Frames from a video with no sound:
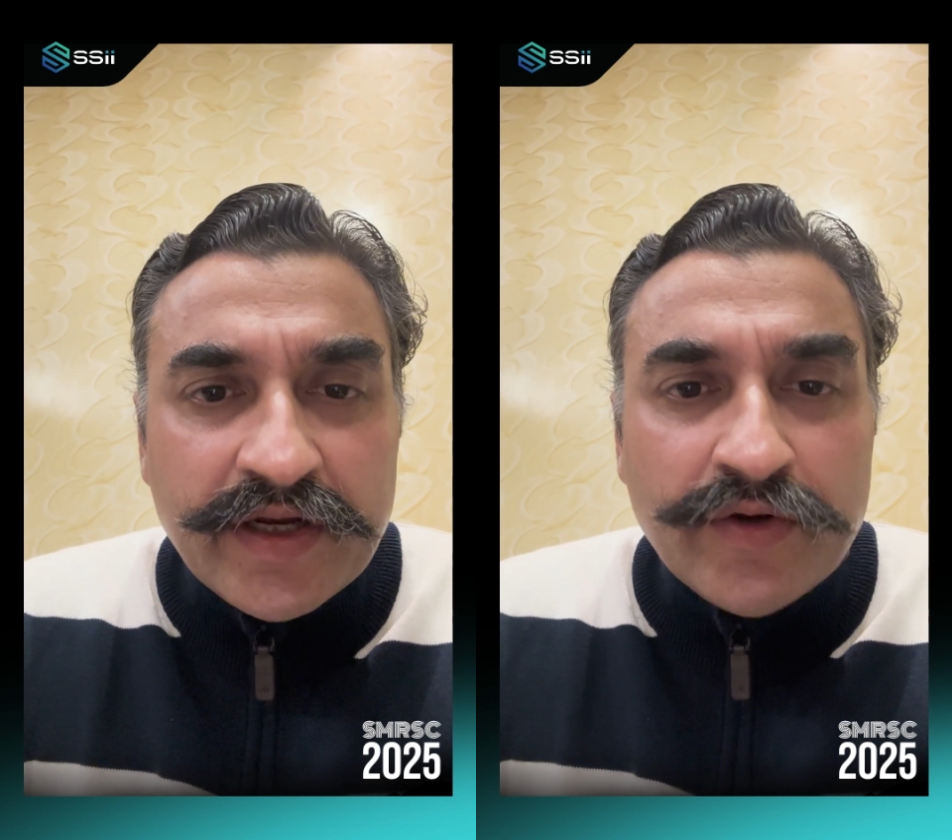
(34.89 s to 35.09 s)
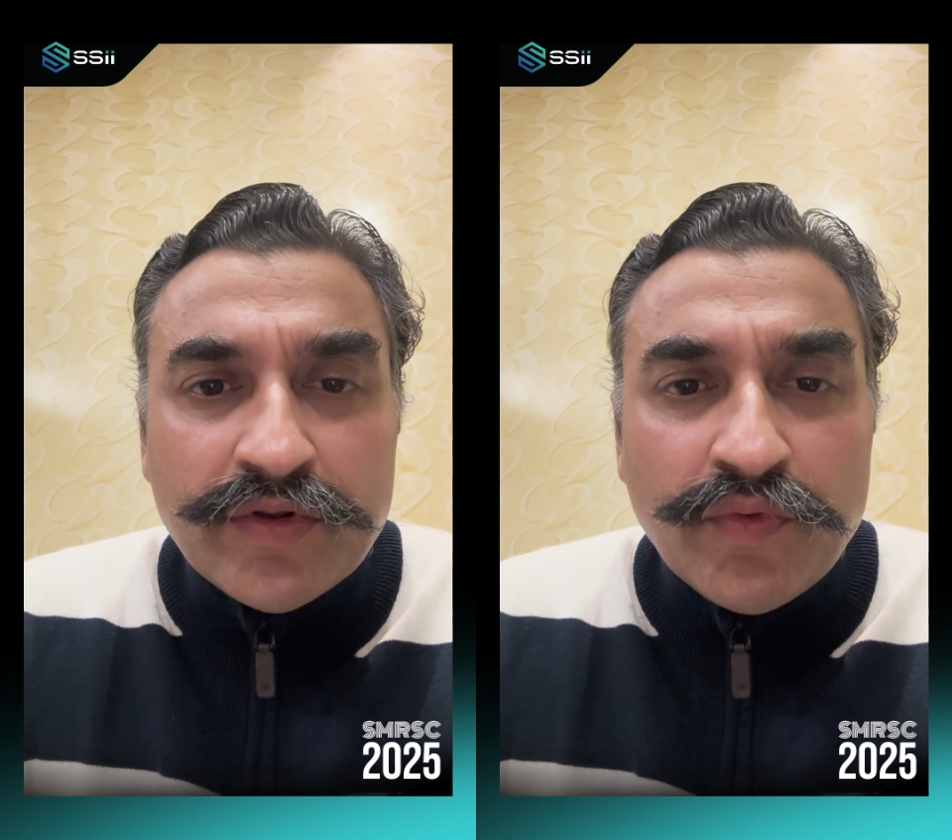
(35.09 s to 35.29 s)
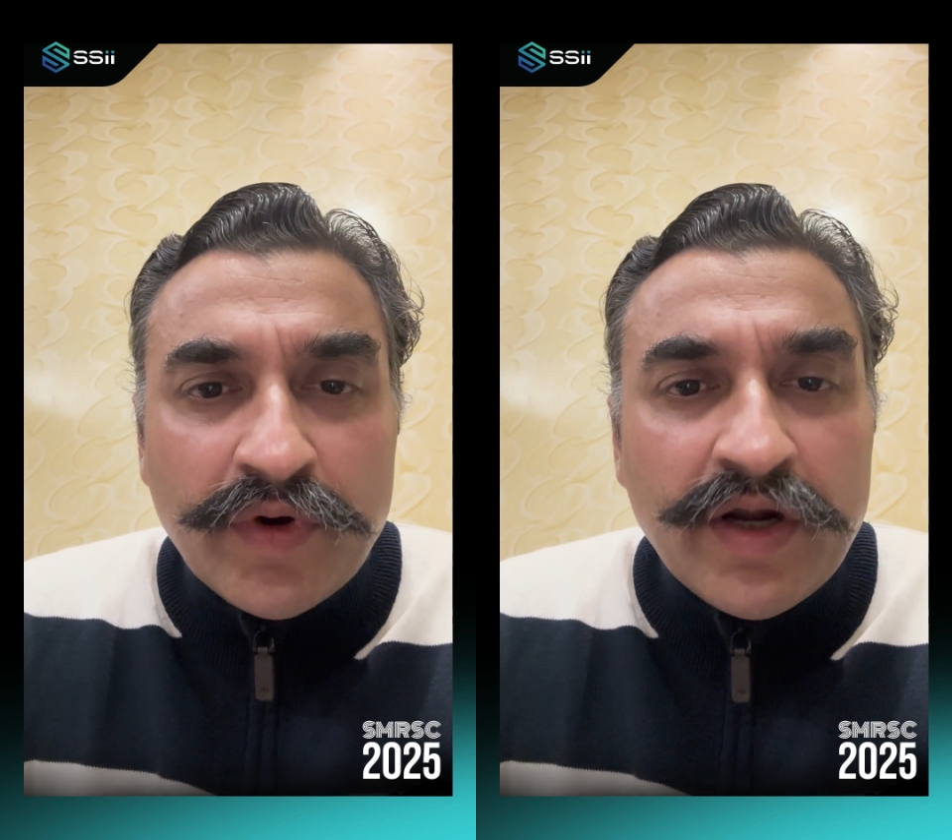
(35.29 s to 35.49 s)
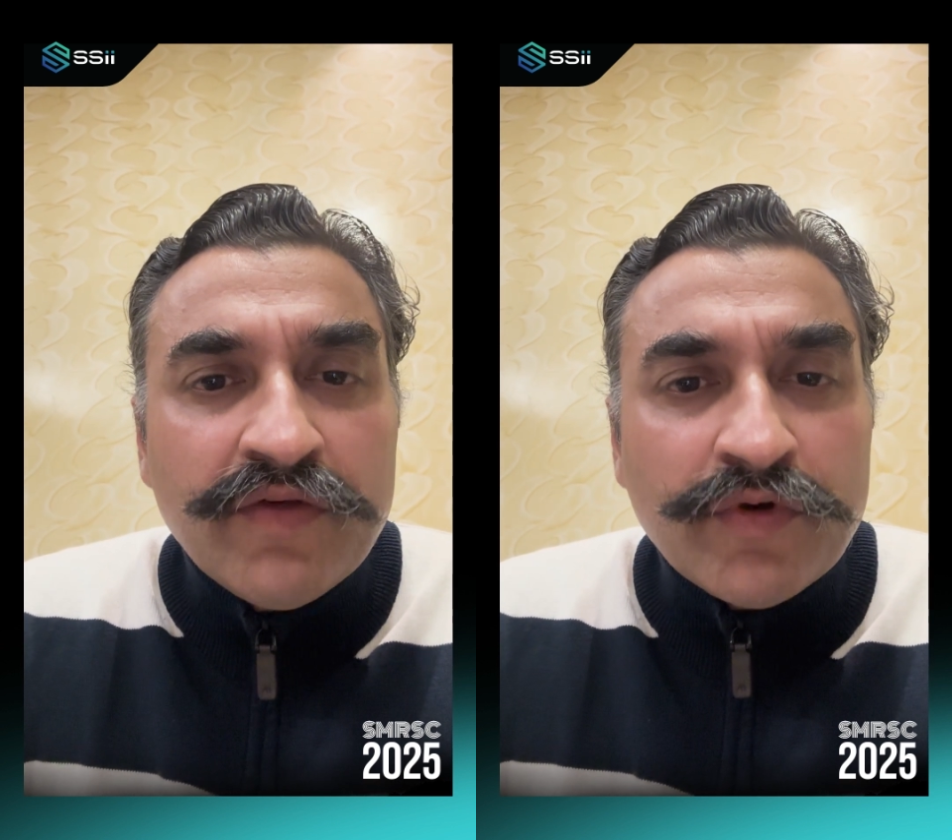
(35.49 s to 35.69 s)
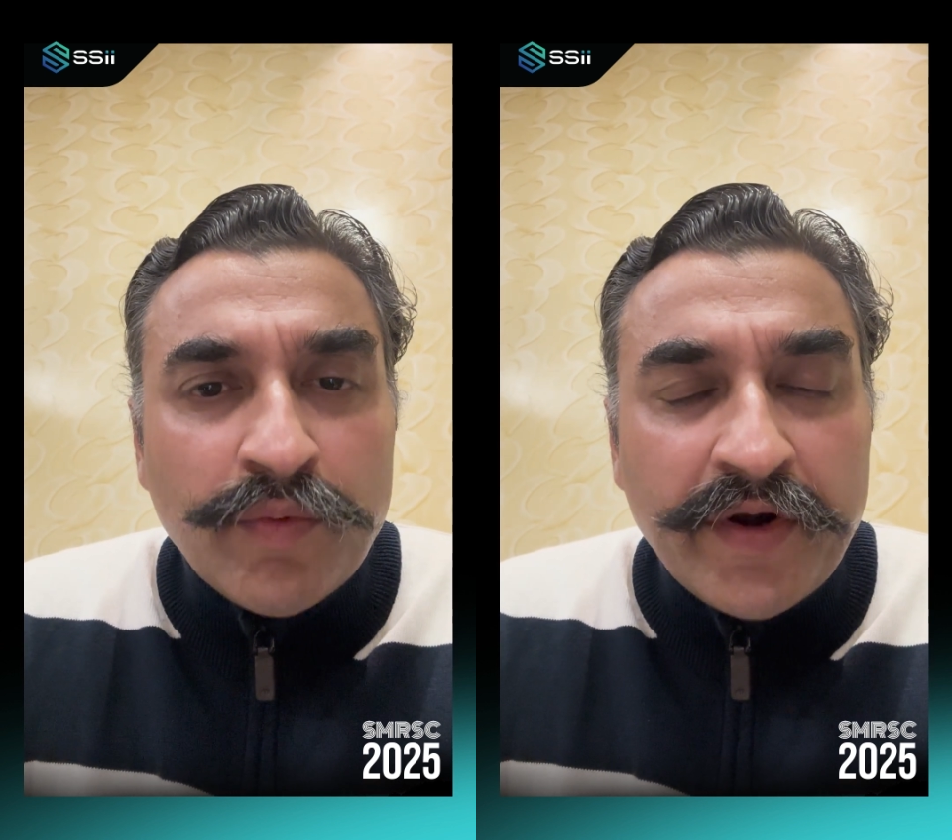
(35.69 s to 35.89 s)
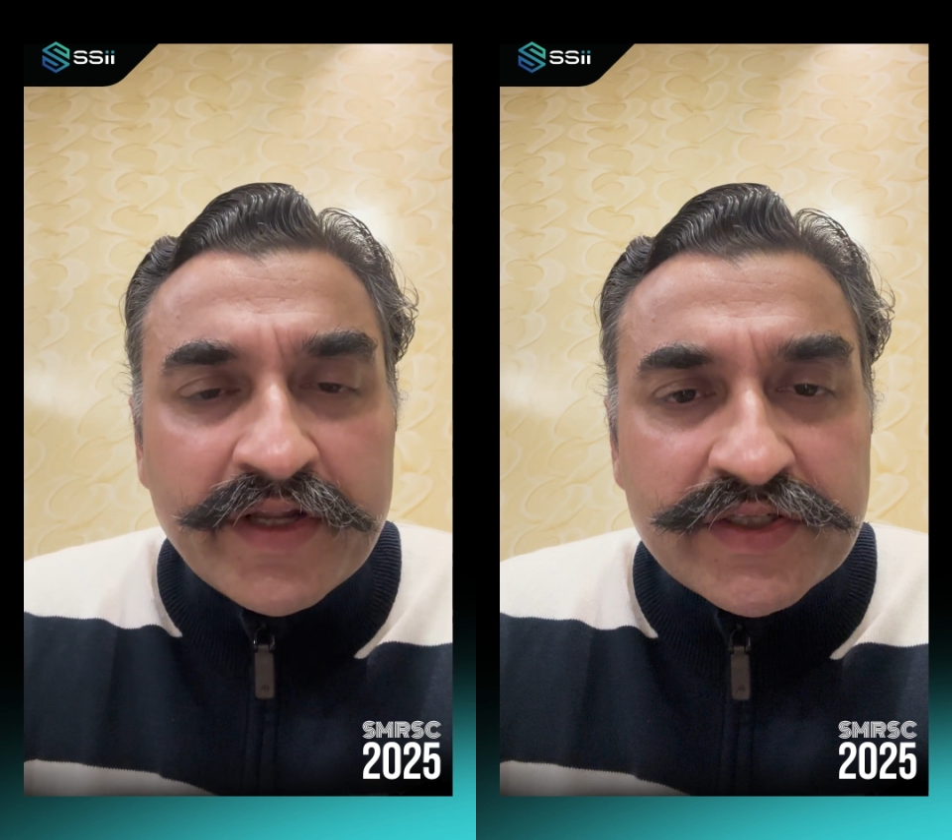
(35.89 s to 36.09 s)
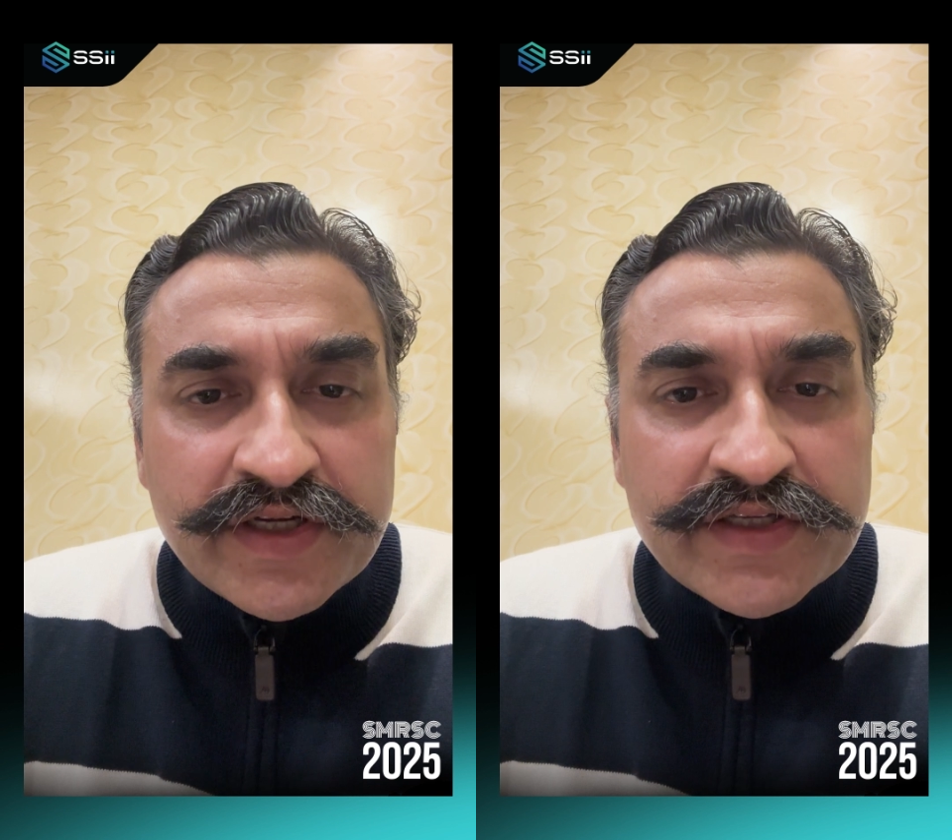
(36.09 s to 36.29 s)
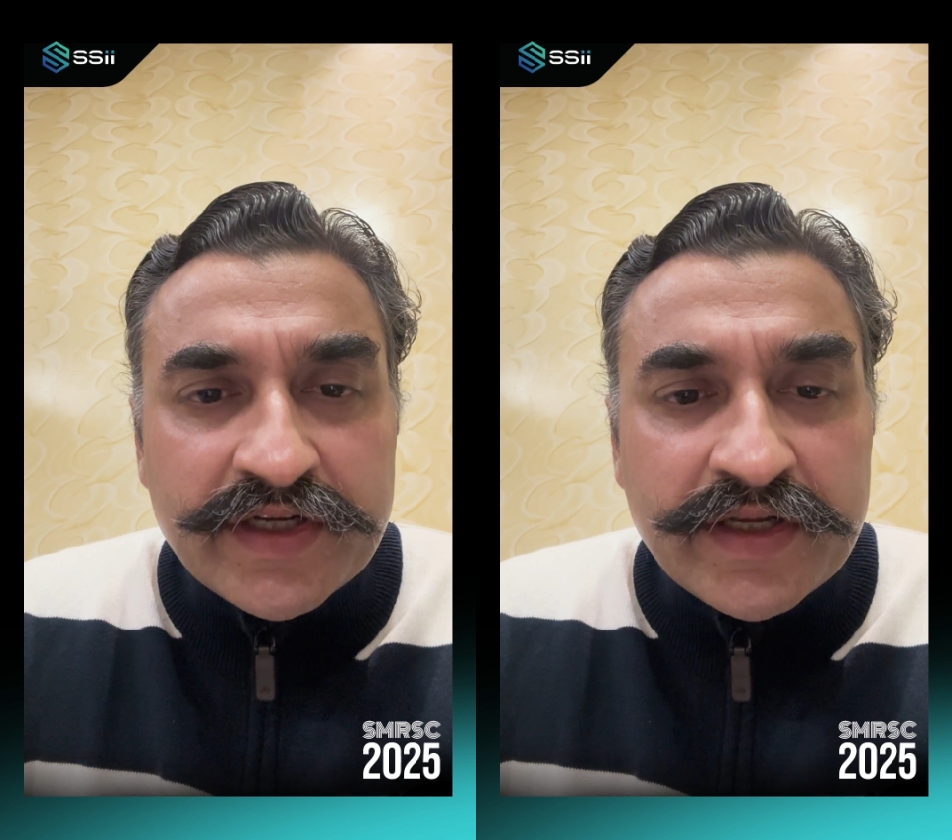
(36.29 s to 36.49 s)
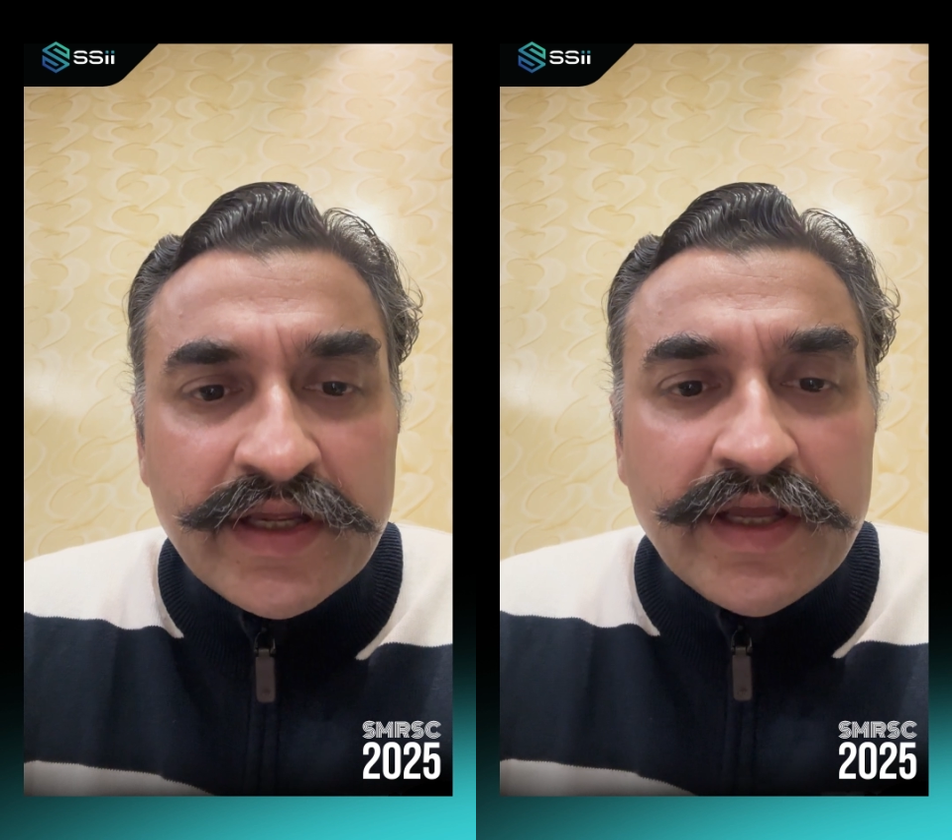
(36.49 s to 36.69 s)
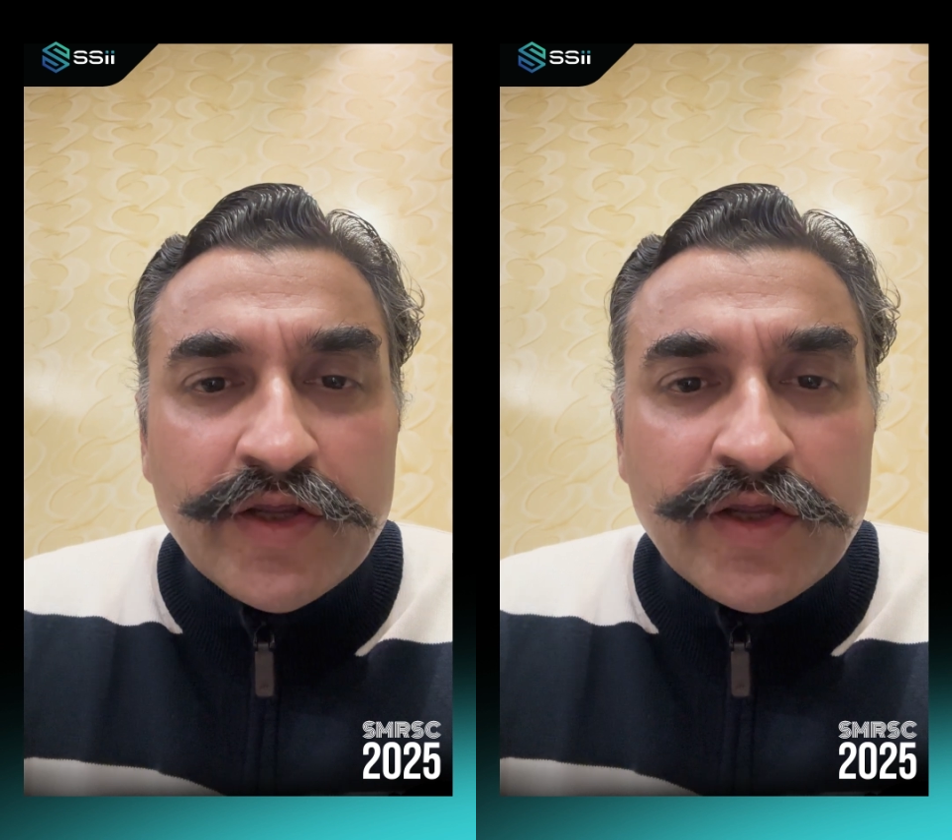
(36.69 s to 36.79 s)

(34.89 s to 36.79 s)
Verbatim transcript: into the world of robotic surgery.